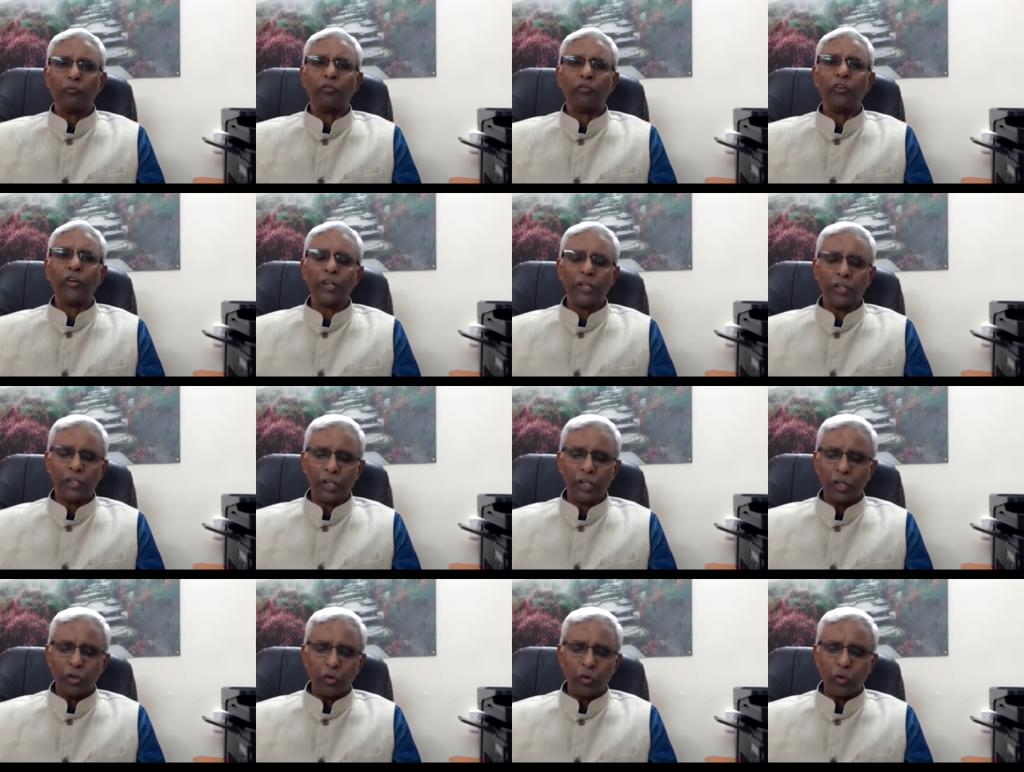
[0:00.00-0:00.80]
we
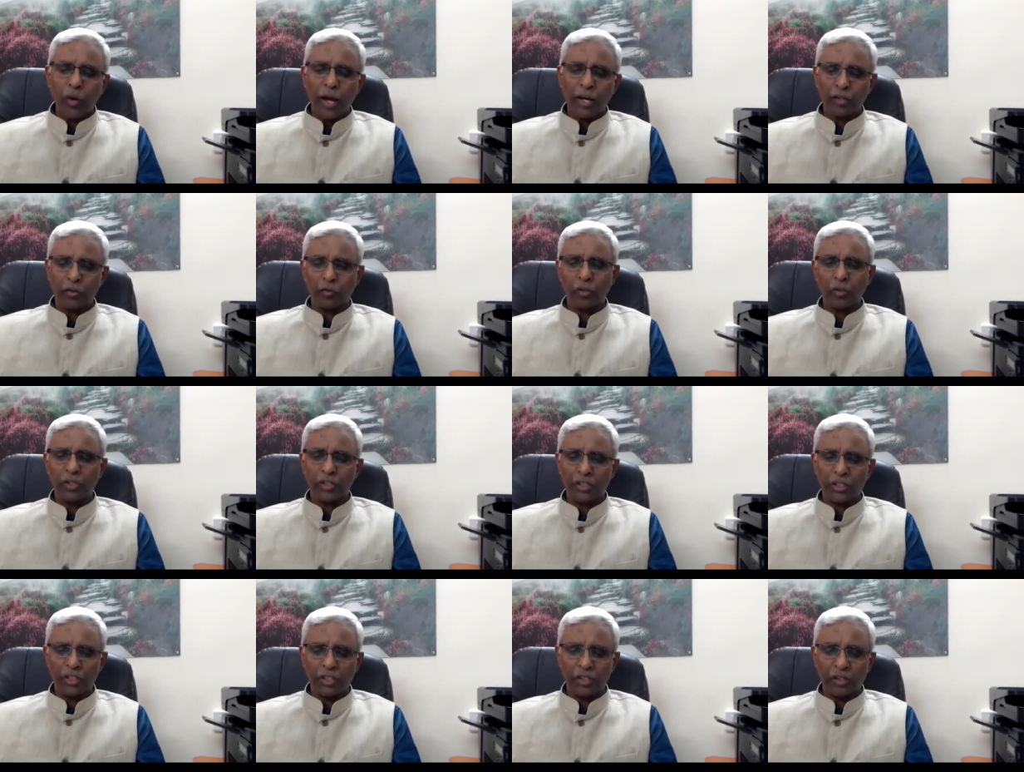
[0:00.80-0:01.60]
need to
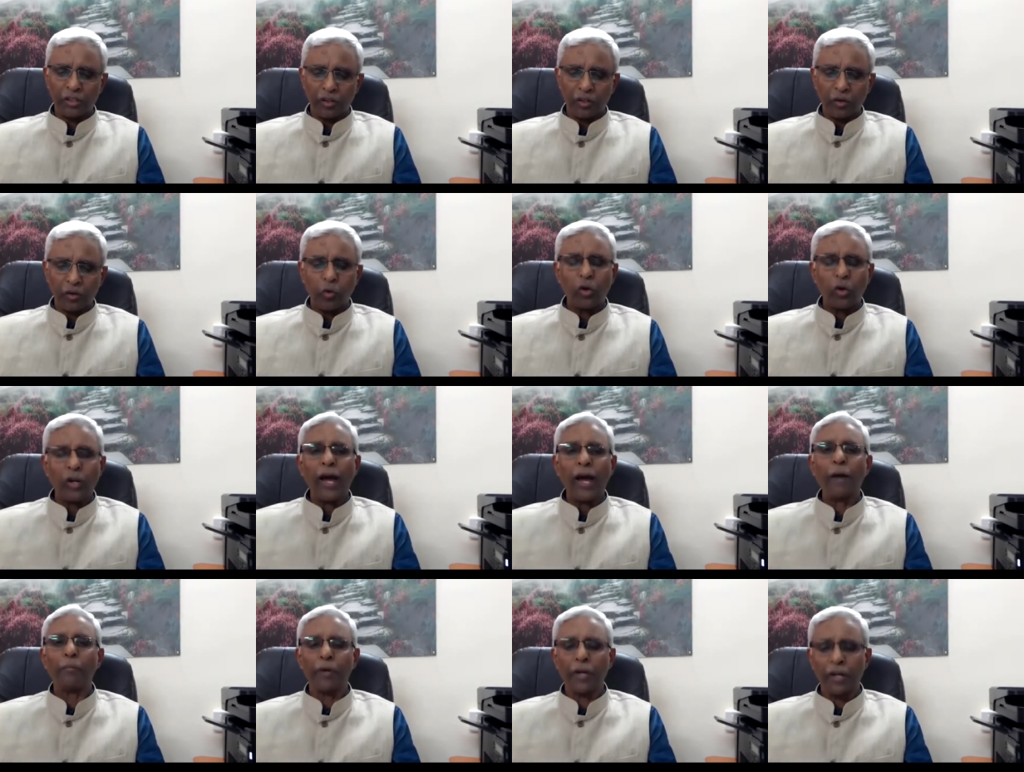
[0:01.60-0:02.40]
actually
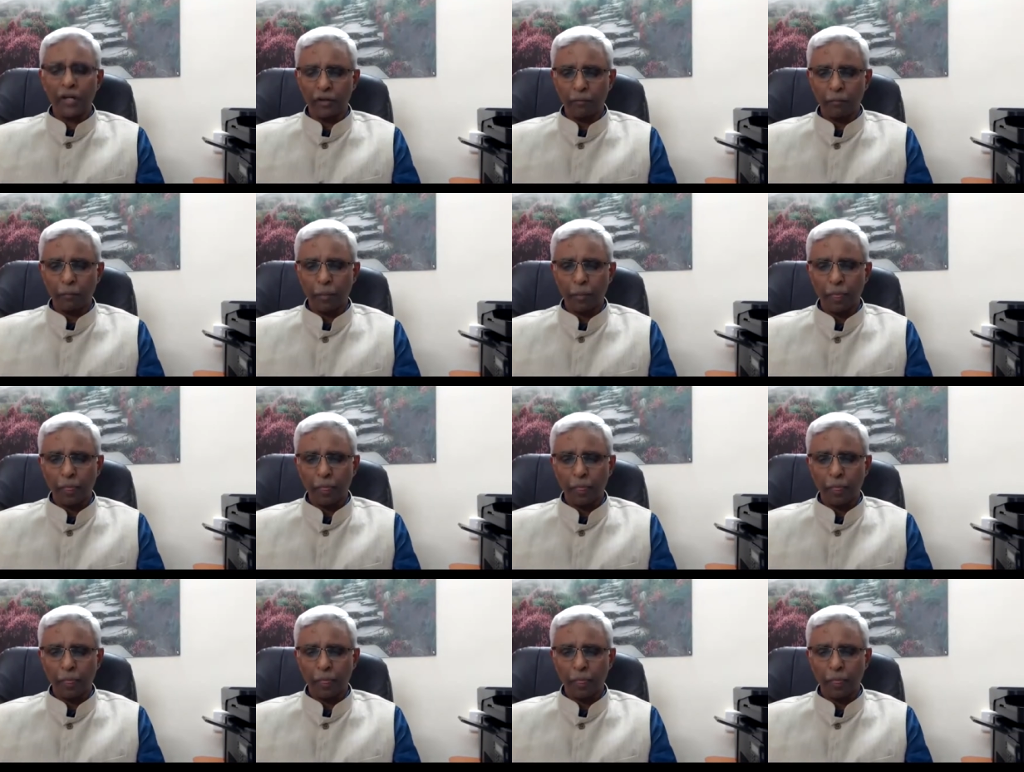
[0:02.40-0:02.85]
collaborate.